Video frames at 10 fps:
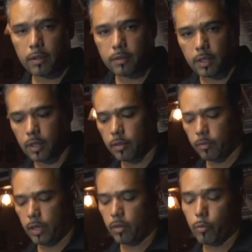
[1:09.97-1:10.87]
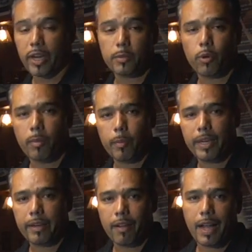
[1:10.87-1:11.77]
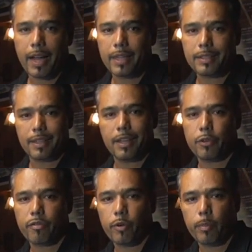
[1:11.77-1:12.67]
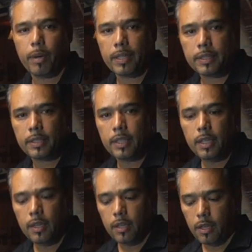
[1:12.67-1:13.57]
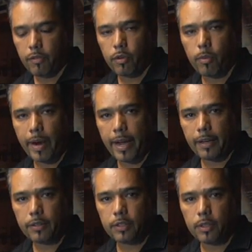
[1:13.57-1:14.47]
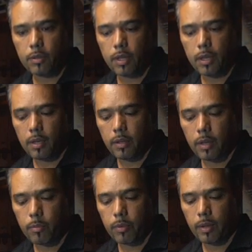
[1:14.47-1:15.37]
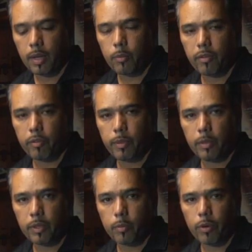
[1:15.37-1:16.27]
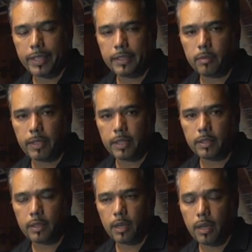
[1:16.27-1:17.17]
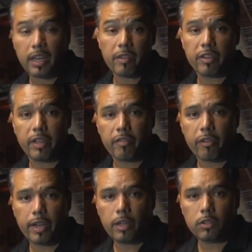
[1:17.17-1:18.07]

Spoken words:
The price point might be a little high. It's like $140 for the rack. So I'm not real familiar with the pricing because I get everything free.